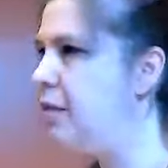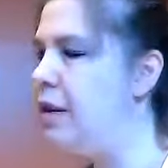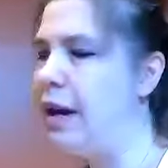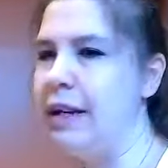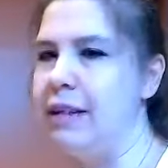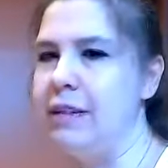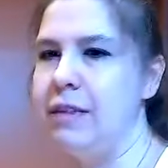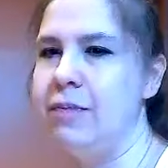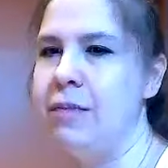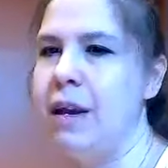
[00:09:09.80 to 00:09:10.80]
Nice.
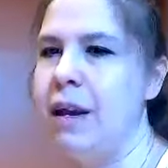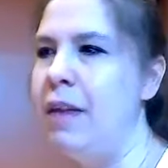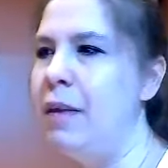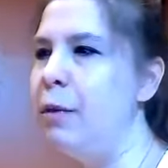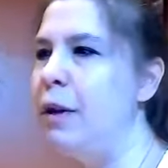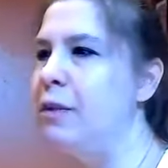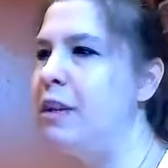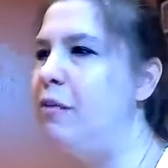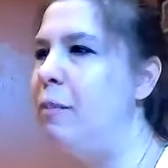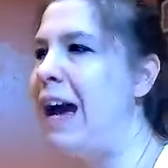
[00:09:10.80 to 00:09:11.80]
And then bring
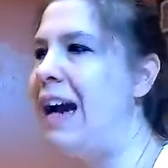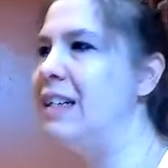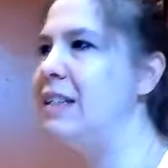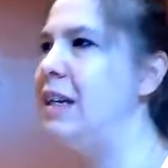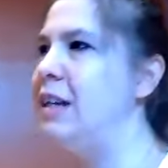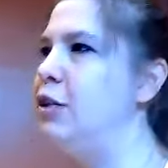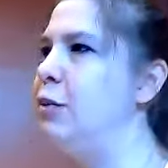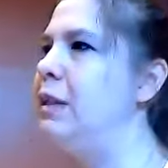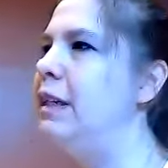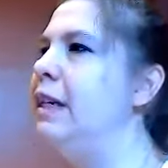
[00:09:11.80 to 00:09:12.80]
yourself back to
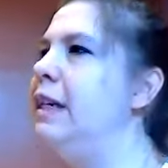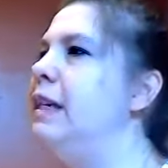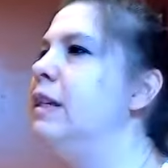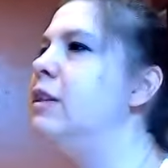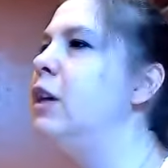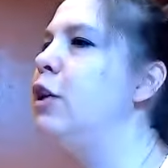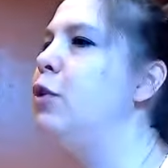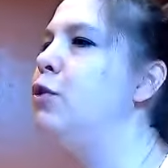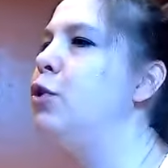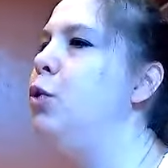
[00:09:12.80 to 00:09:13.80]
center, please. Tuck
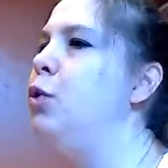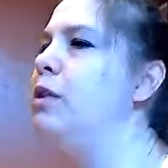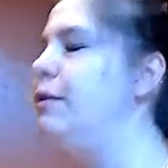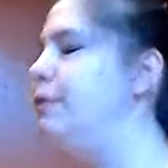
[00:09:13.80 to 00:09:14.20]
your toes,